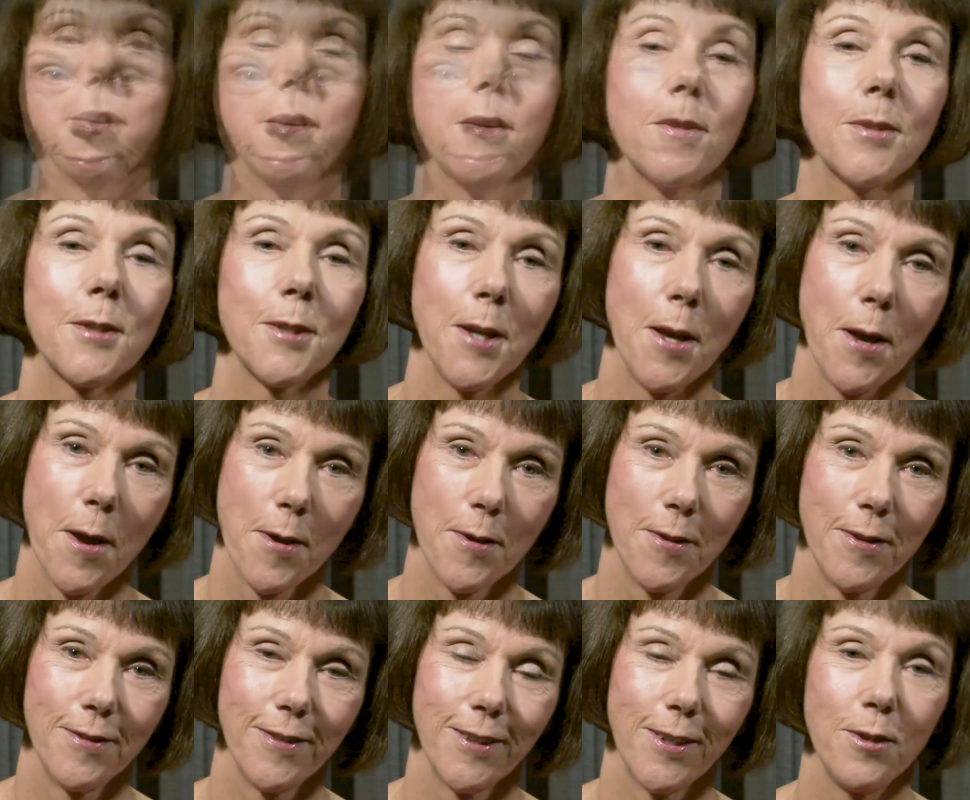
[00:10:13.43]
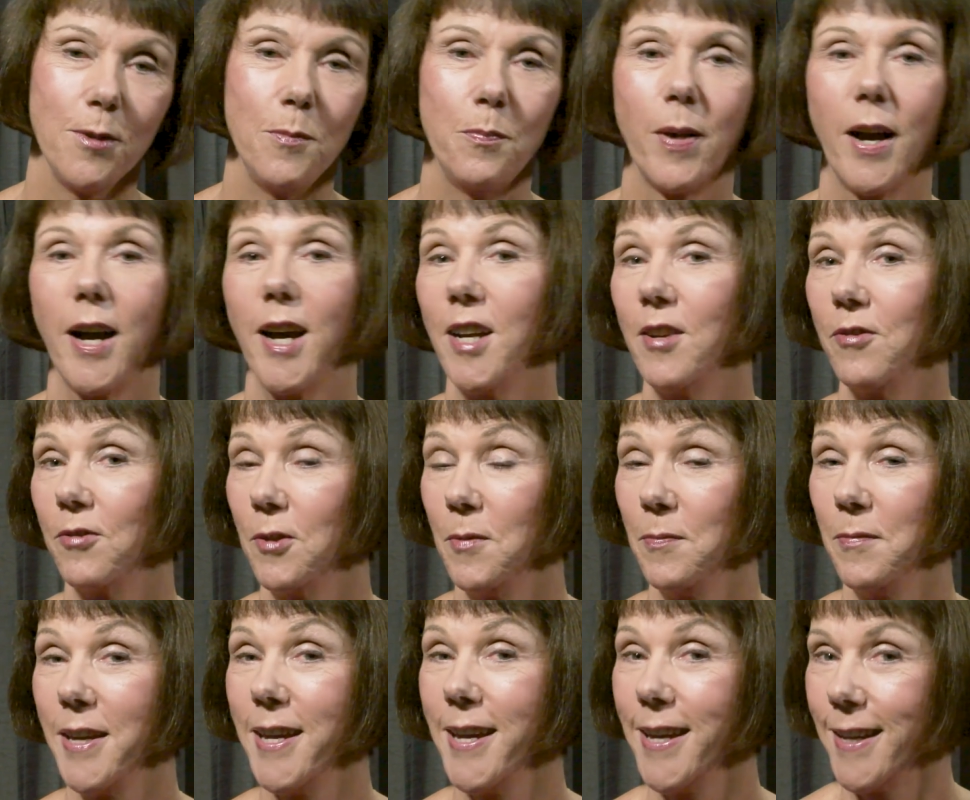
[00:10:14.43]
So, goodbye from
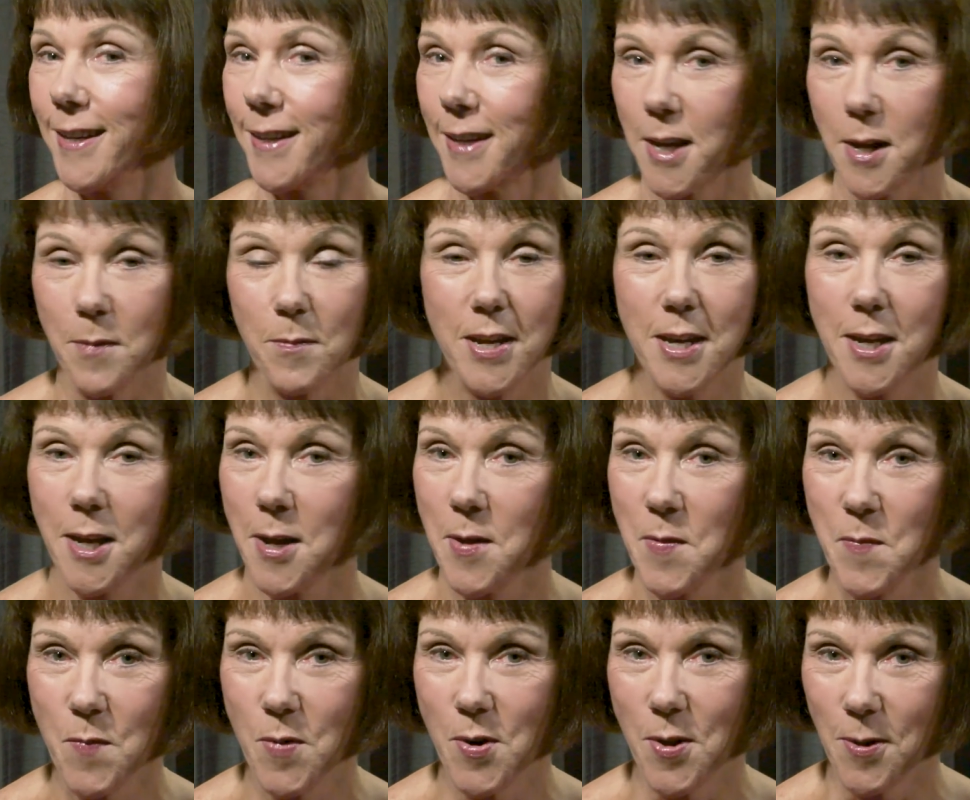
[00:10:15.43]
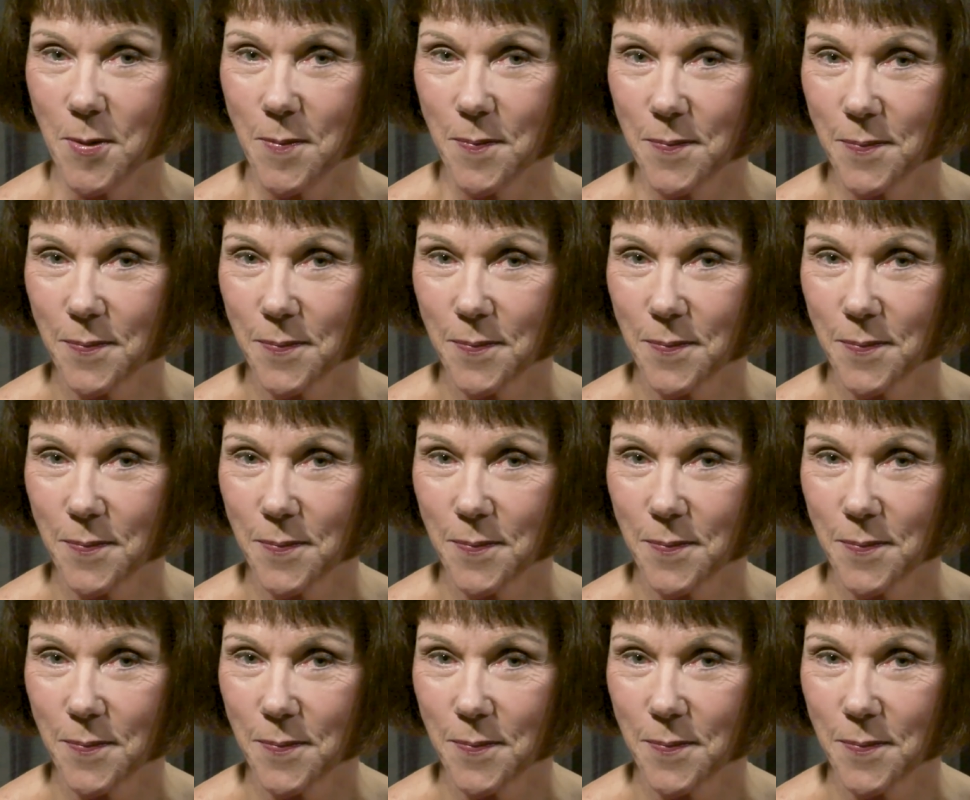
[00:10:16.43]
me, Kimi Kimble,